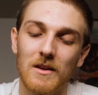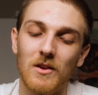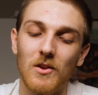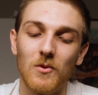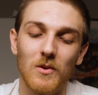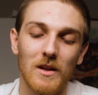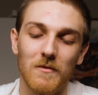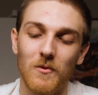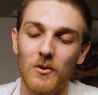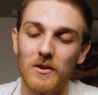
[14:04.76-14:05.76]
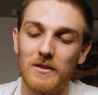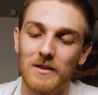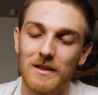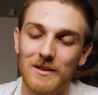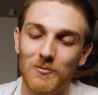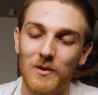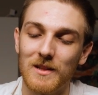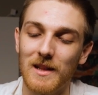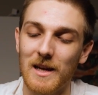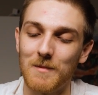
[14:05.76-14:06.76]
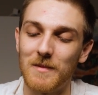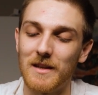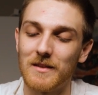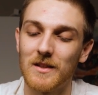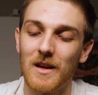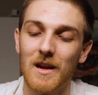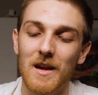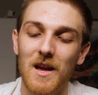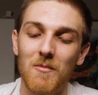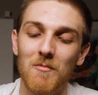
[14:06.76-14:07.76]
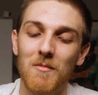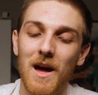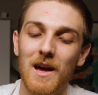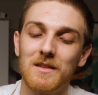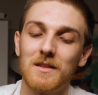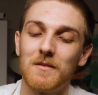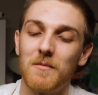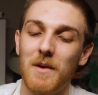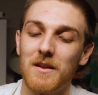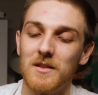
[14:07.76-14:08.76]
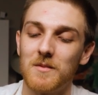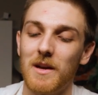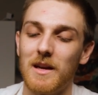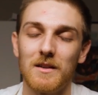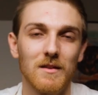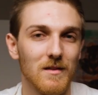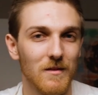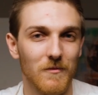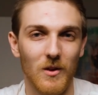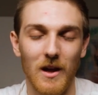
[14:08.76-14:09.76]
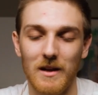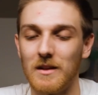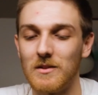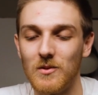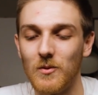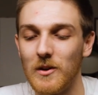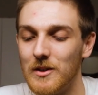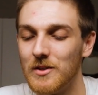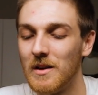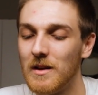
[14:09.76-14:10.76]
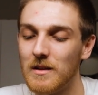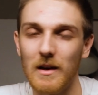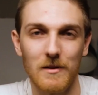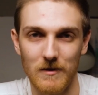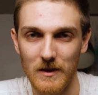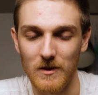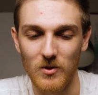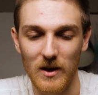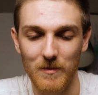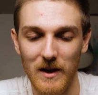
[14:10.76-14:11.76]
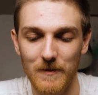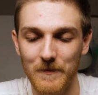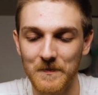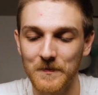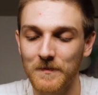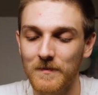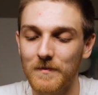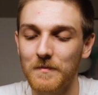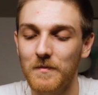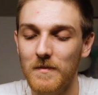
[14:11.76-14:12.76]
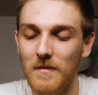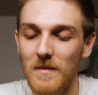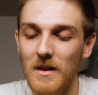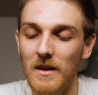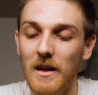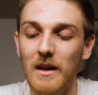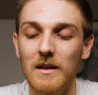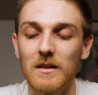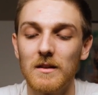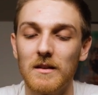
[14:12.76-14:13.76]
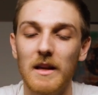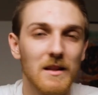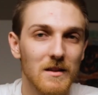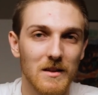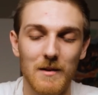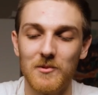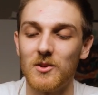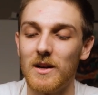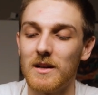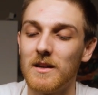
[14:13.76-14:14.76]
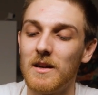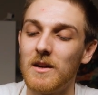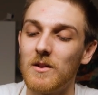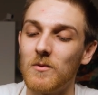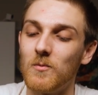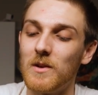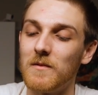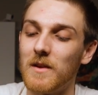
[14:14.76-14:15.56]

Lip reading: you can of course reclaim this massive amount of space for locking storage underneath the truck bed. And like the Cybertruck, we've